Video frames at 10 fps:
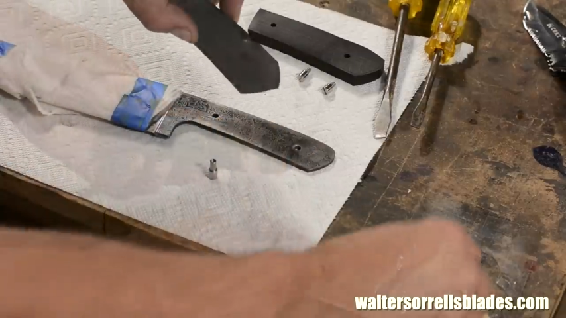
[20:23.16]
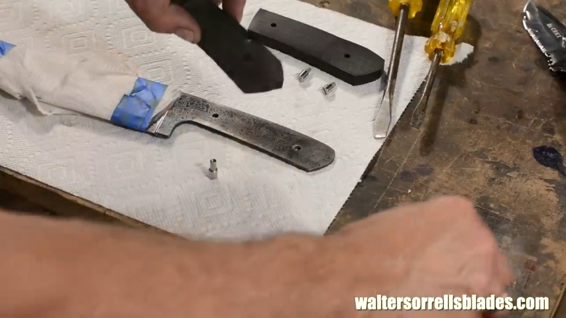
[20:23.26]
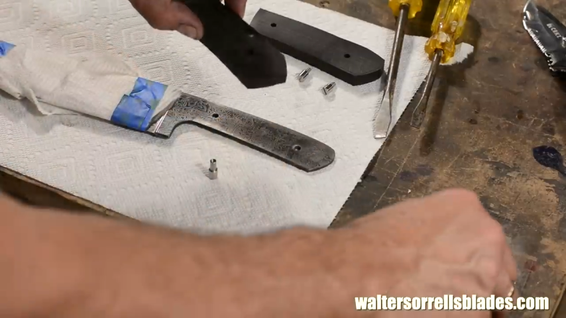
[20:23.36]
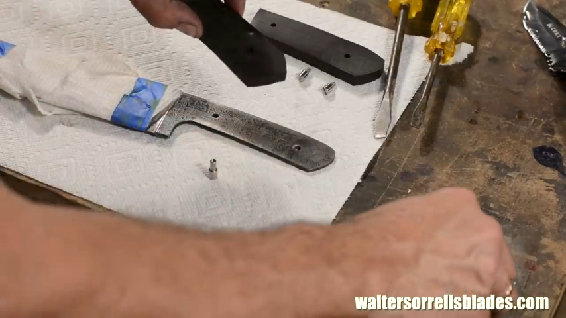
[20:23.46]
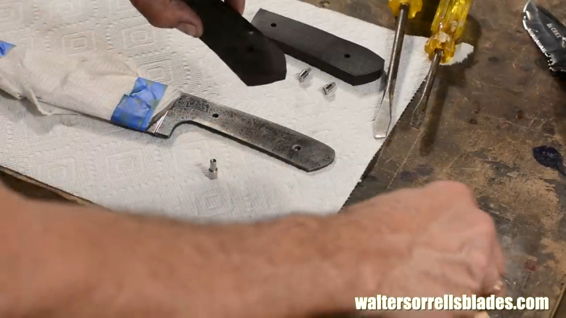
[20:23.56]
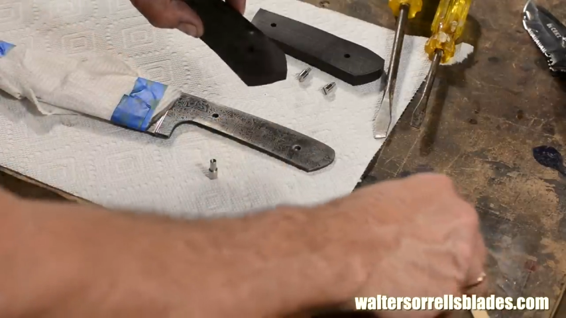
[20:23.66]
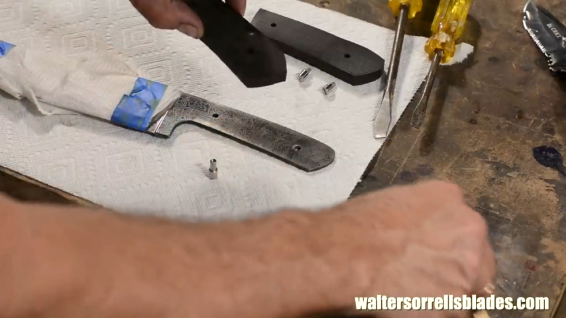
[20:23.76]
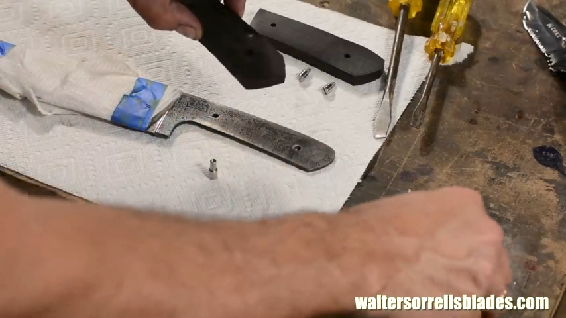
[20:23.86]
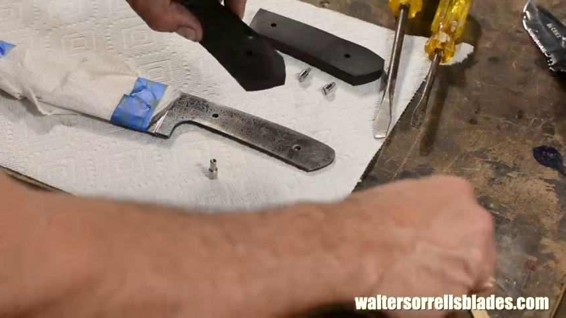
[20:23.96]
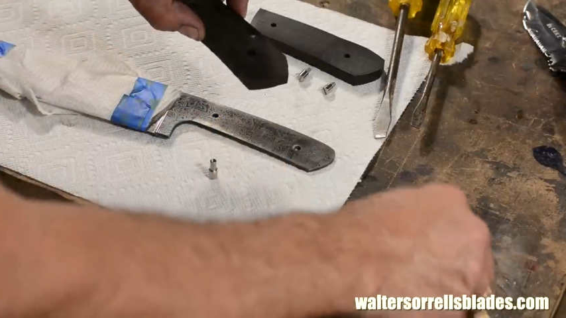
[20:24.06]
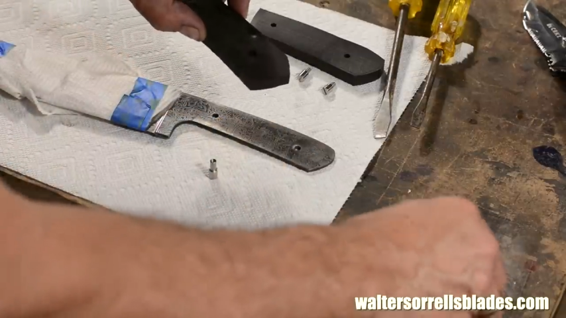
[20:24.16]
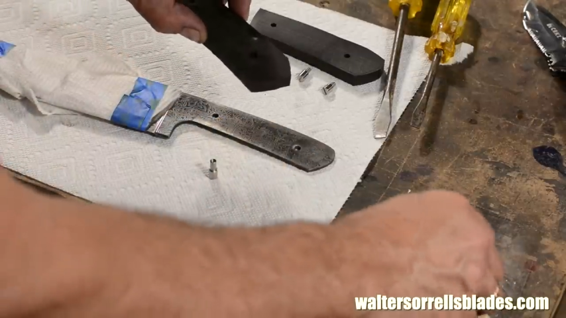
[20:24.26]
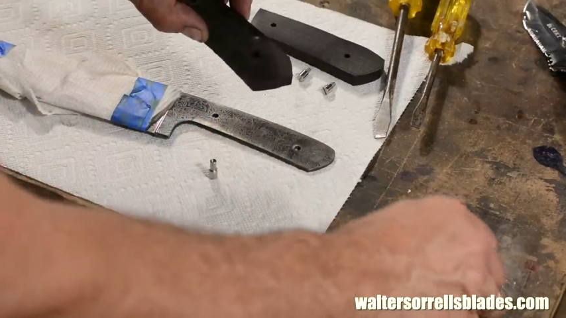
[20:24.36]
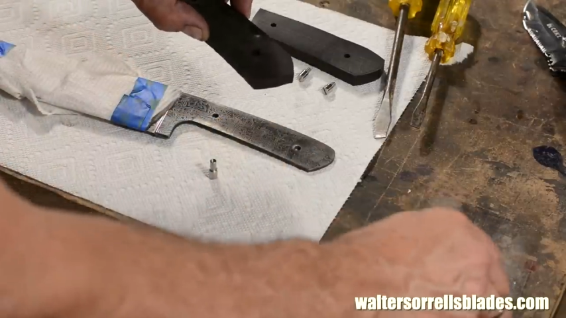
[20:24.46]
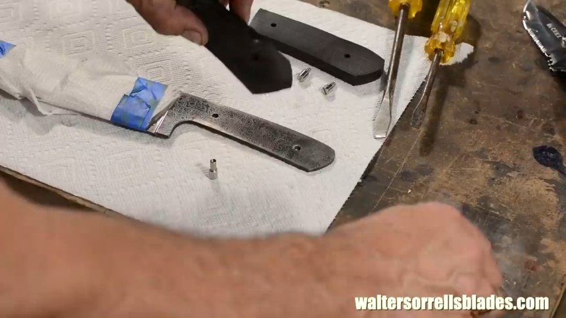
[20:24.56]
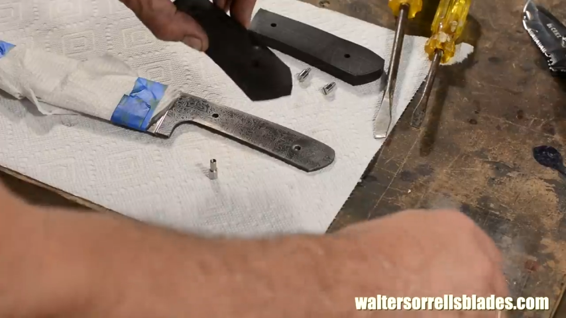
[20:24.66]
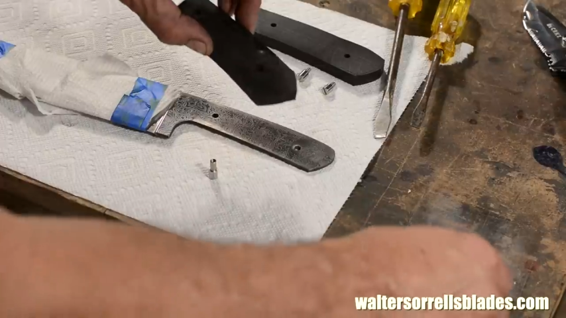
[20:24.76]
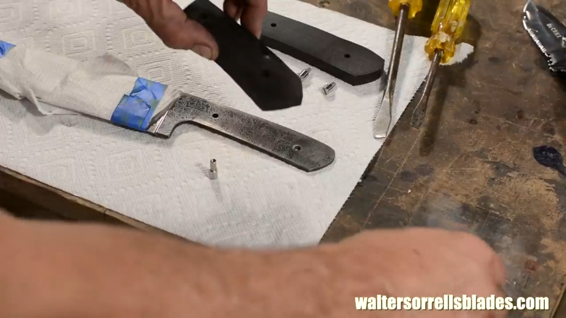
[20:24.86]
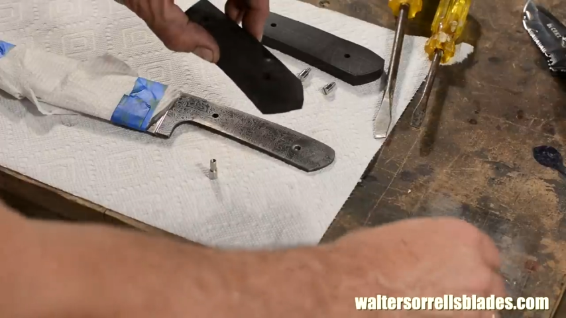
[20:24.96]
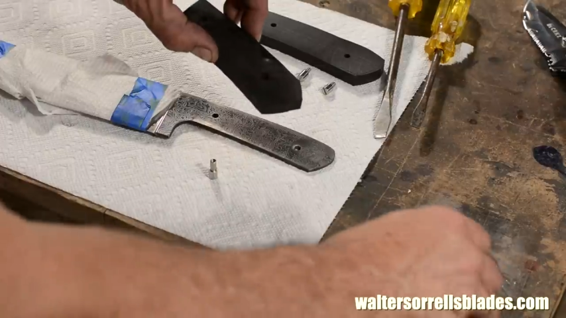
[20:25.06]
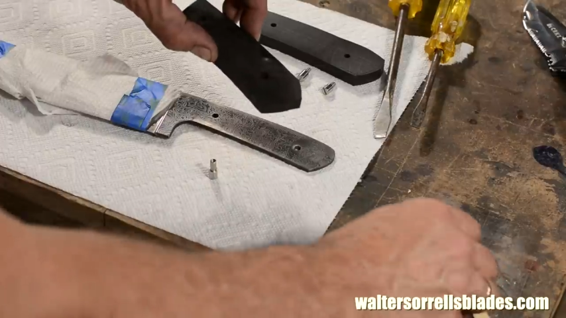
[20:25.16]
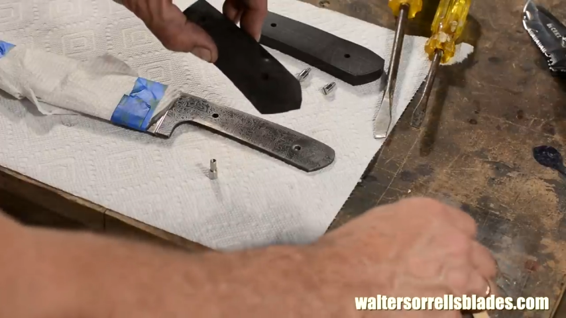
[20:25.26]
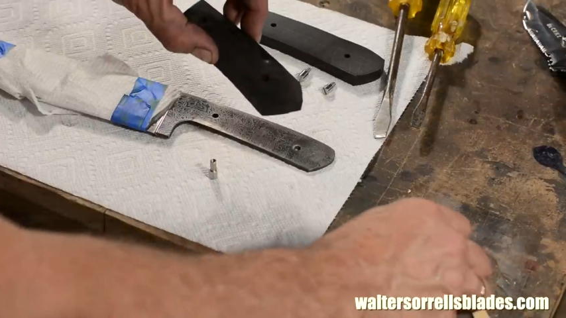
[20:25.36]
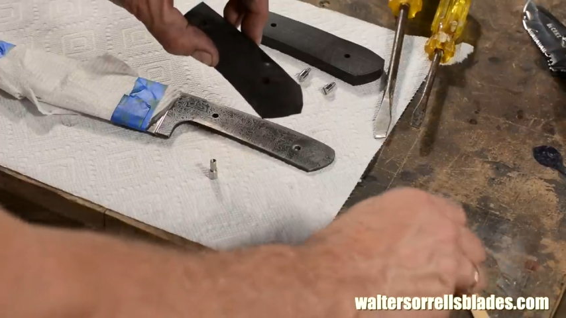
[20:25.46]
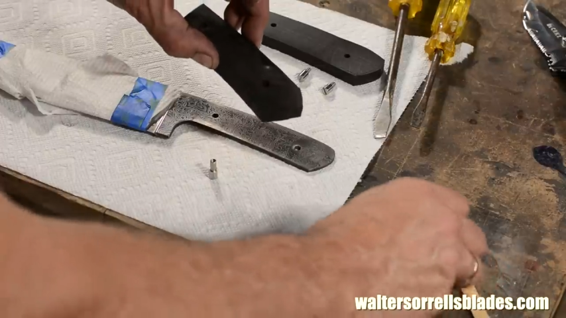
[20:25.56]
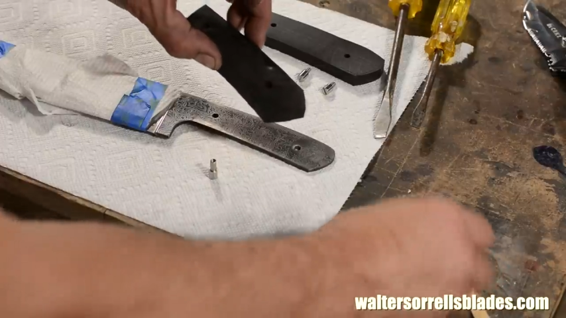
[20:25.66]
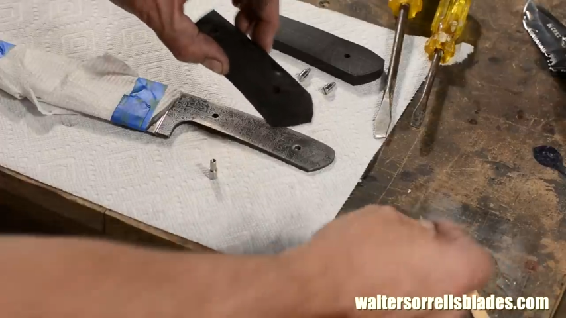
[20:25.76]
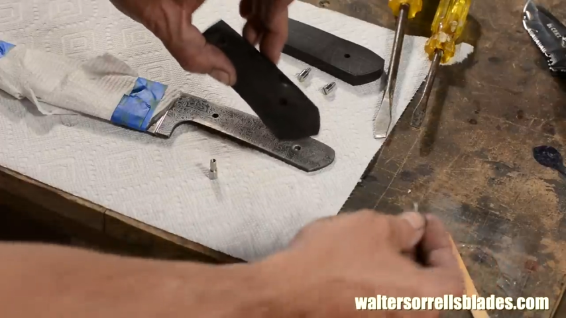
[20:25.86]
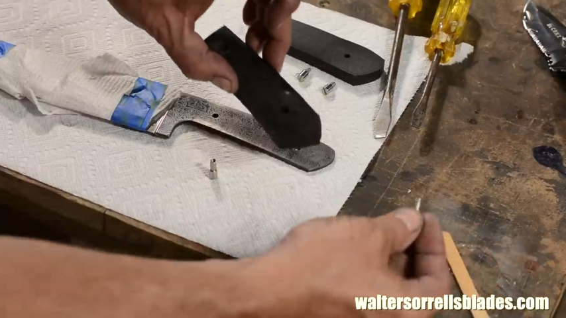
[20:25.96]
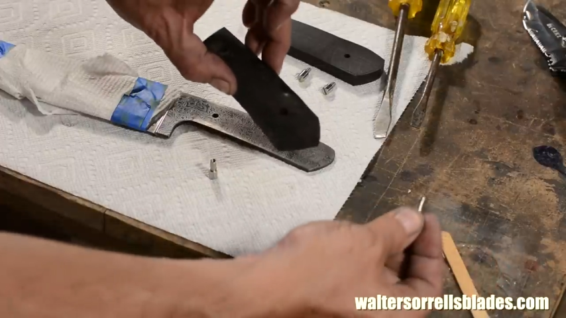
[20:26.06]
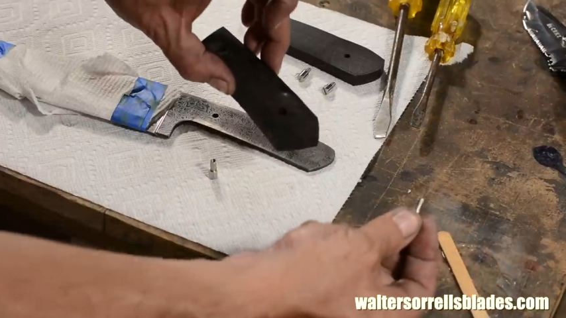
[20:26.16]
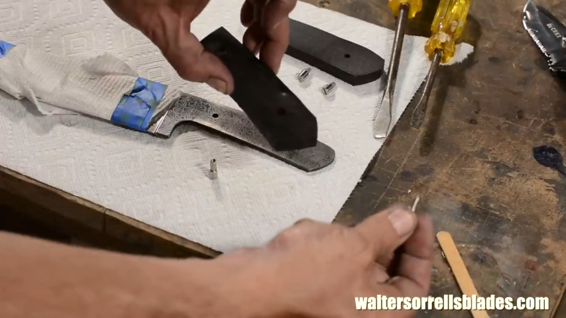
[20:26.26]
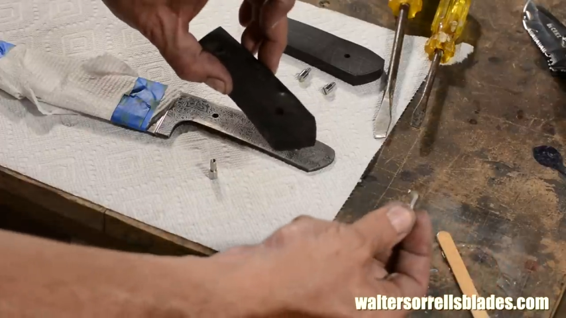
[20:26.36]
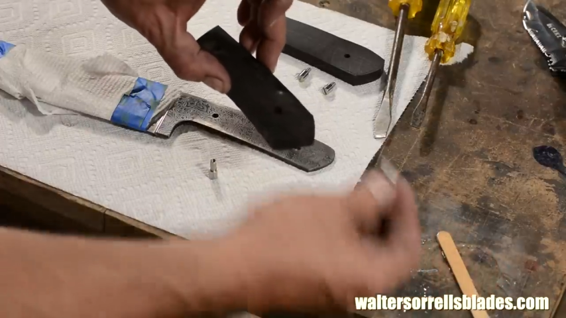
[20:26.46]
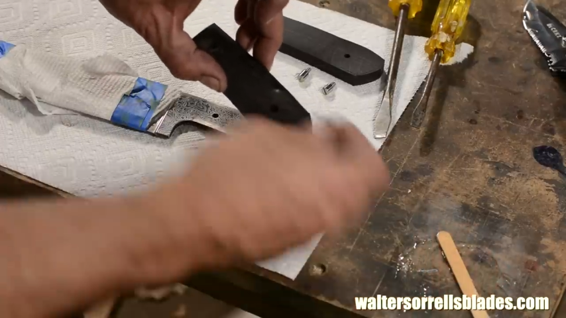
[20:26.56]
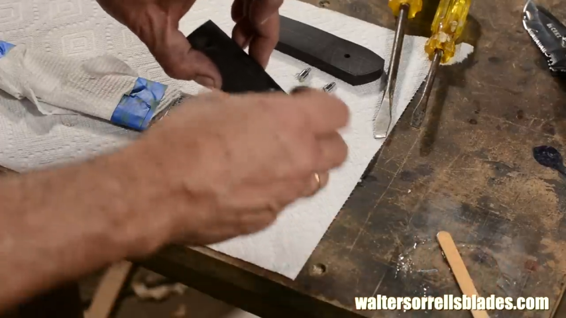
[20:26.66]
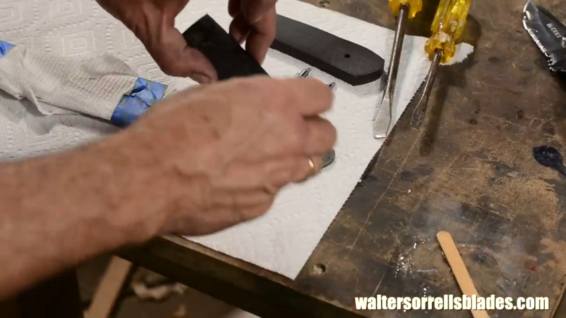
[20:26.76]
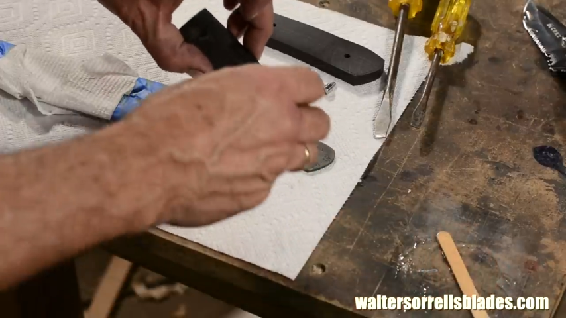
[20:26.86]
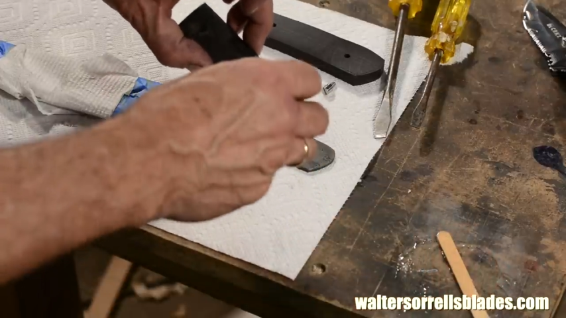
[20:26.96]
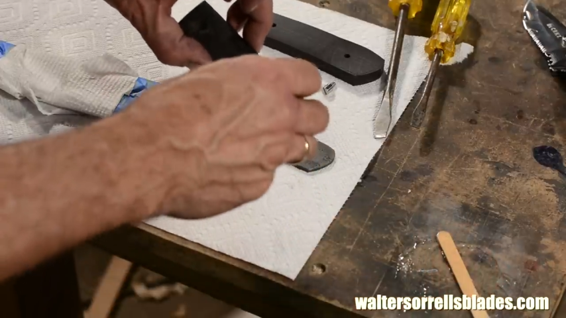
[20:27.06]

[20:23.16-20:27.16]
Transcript: [unreadable: no face in view]